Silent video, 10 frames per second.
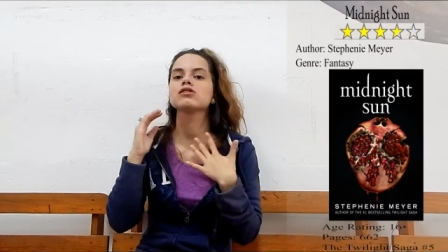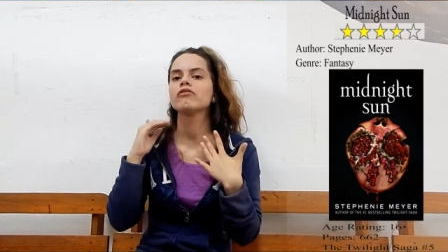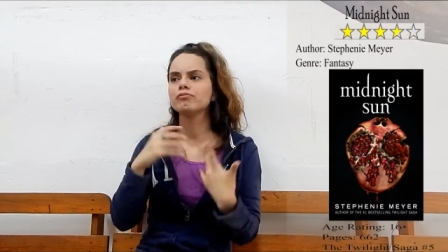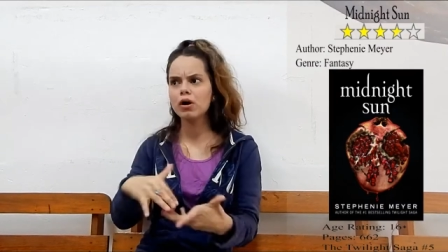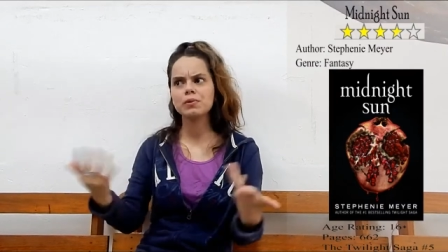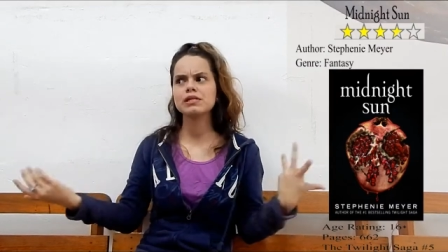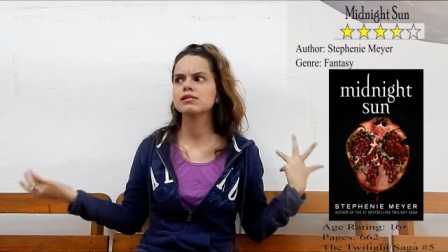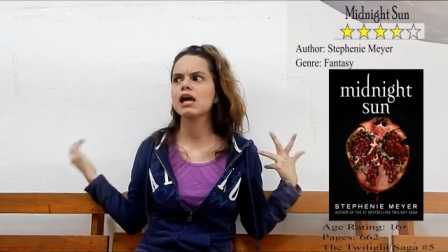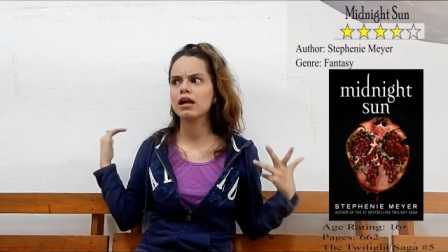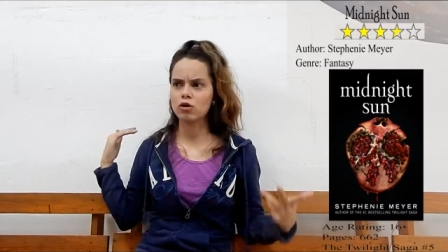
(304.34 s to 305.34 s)
of moments
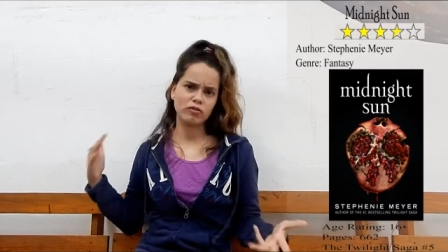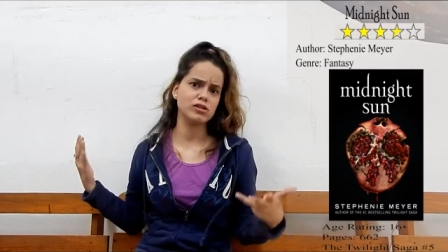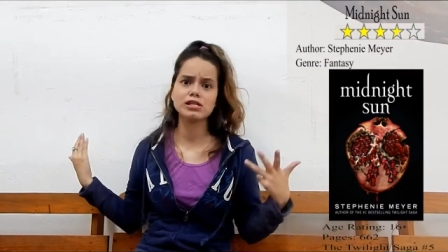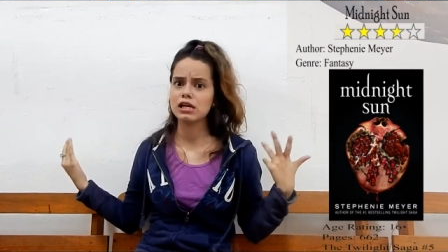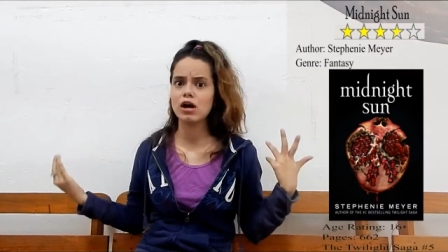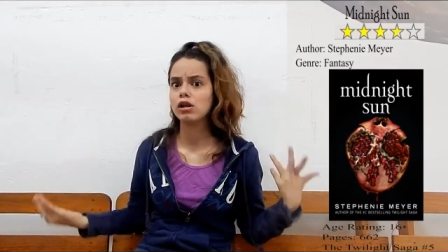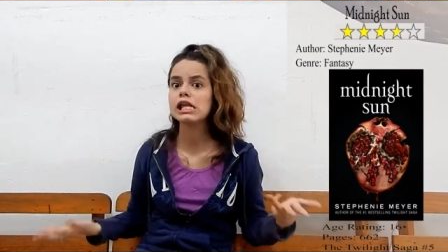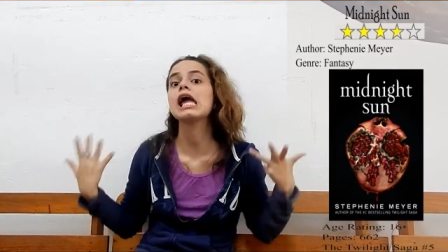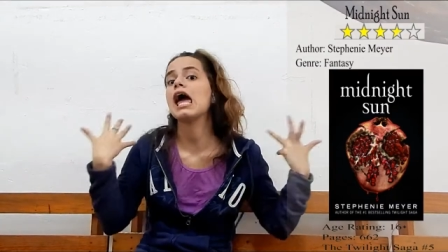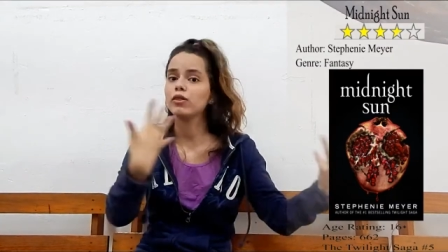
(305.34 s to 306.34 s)
that obviously all
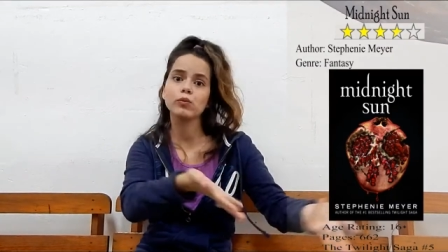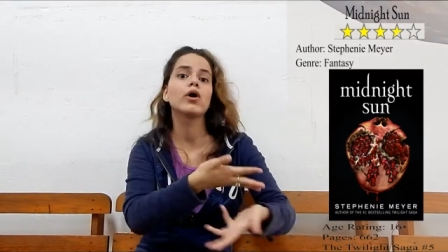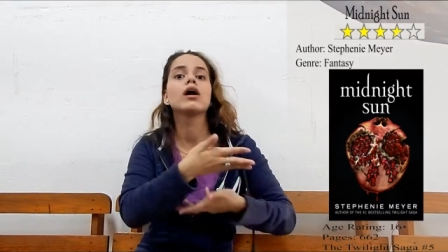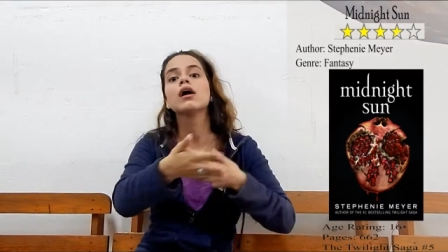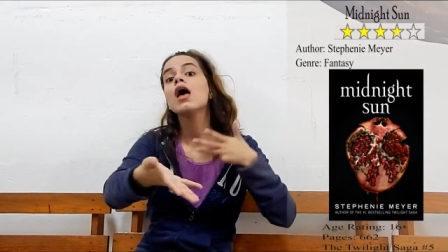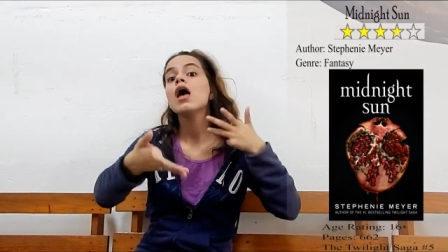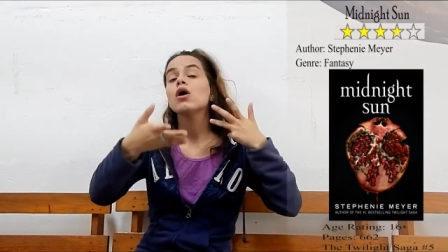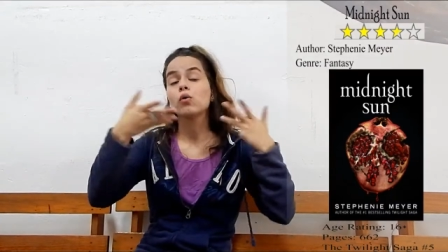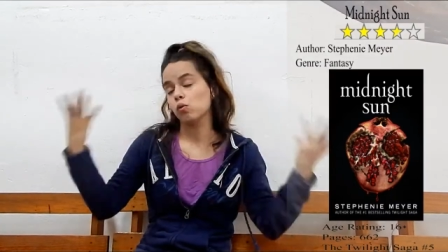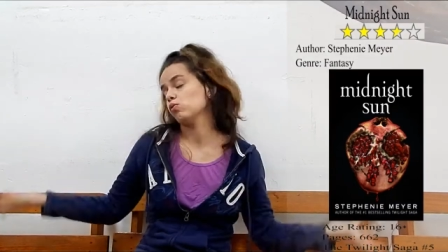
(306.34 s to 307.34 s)
something everywhere
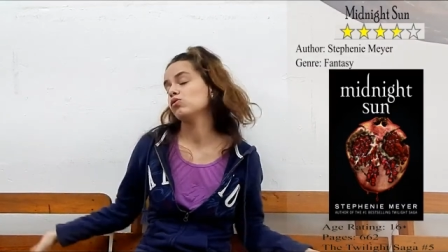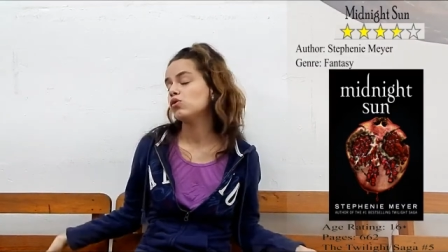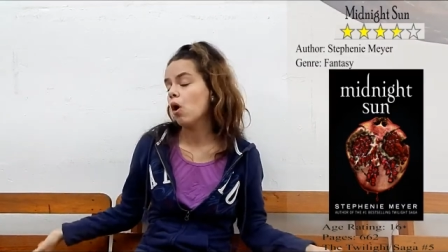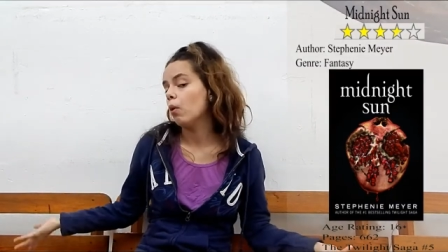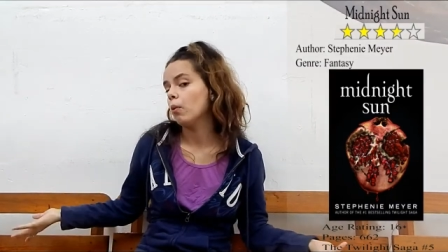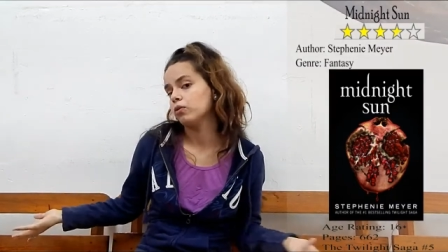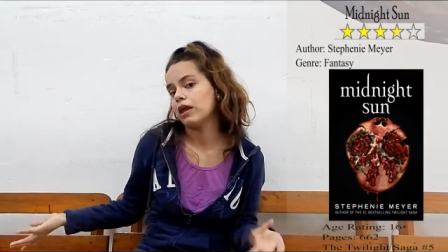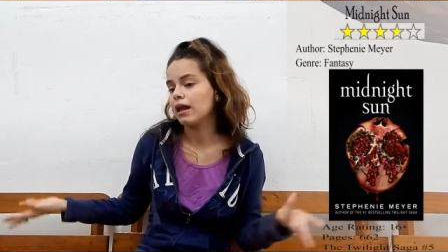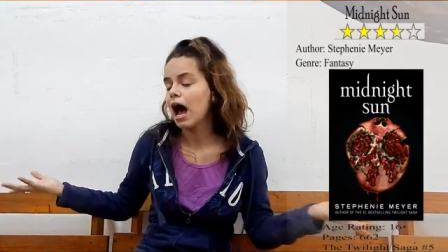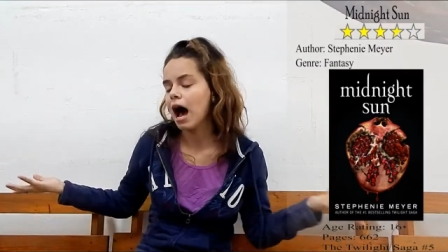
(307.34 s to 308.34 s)
could know
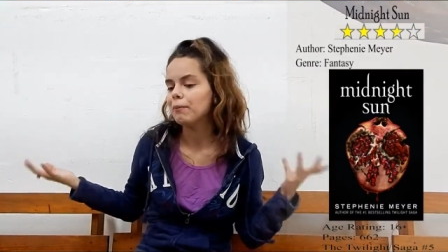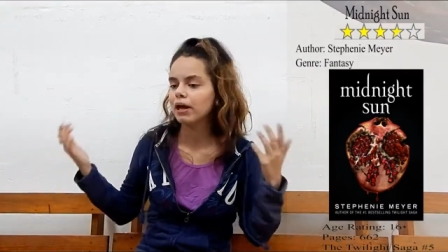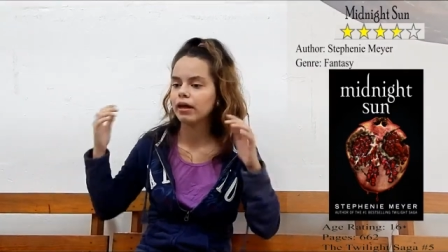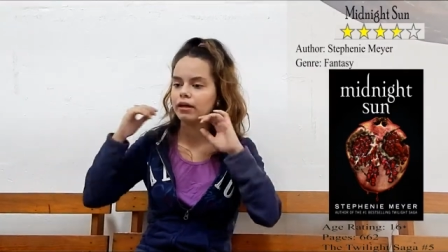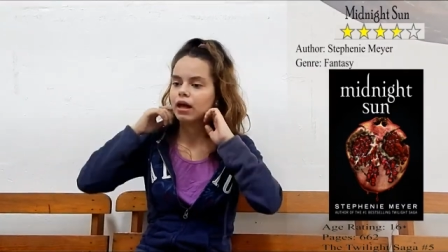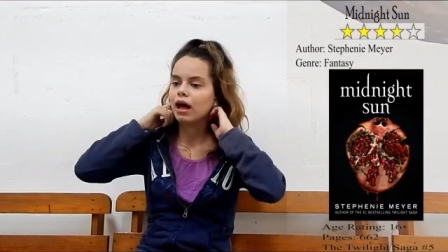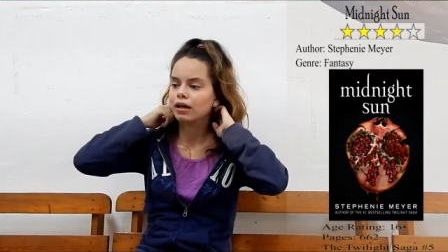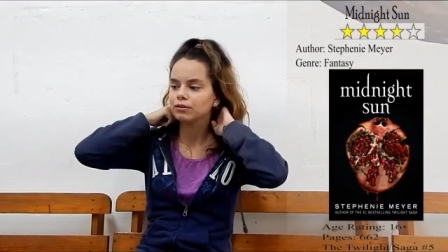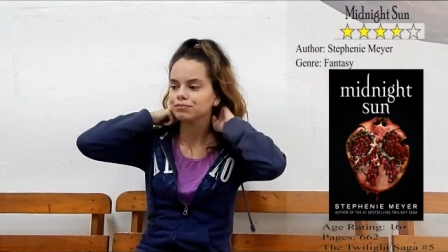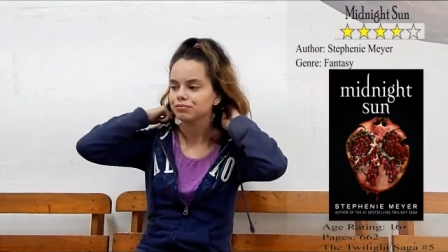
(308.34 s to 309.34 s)
that happened
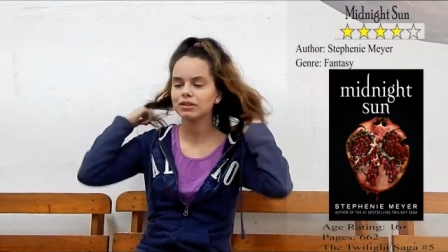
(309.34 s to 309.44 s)
and